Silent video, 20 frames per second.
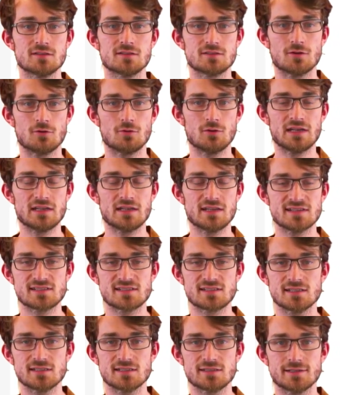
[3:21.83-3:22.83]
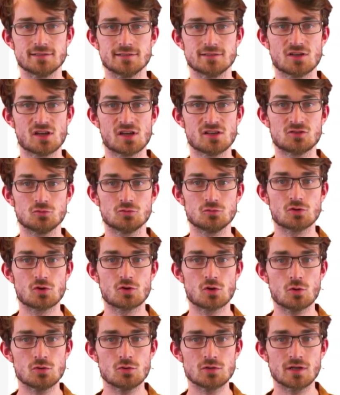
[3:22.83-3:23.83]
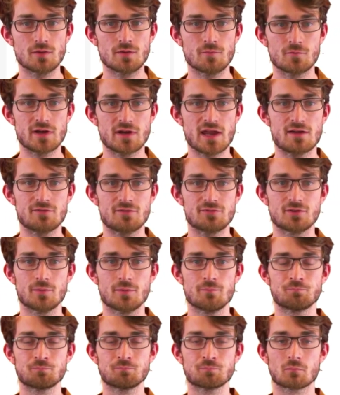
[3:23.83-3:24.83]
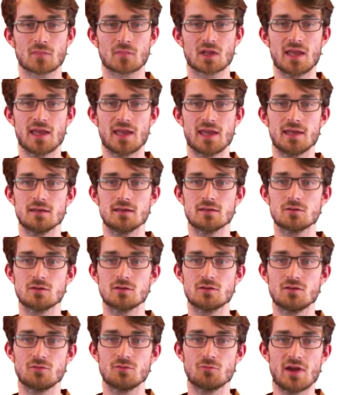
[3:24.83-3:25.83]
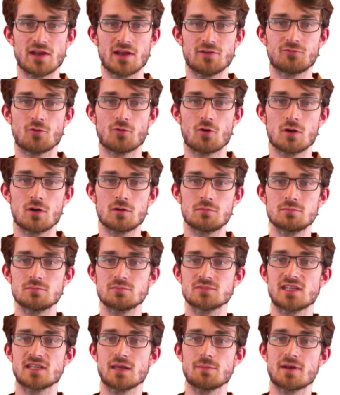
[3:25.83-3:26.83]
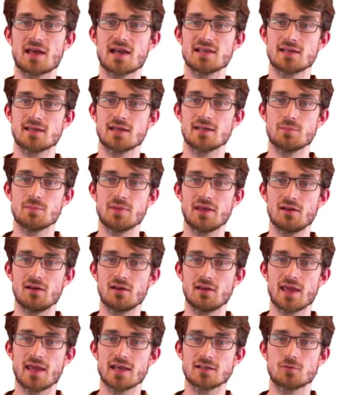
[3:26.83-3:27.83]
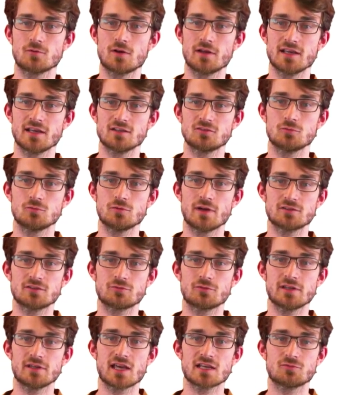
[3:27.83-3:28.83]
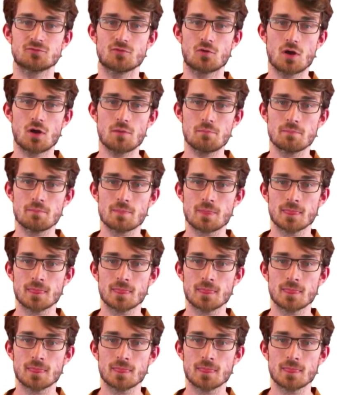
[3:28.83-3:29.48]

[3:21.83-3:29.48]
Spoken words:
So in this distance 2 code, we have a weight 4 stabilizer in the middle, x1, x2, x3, x4.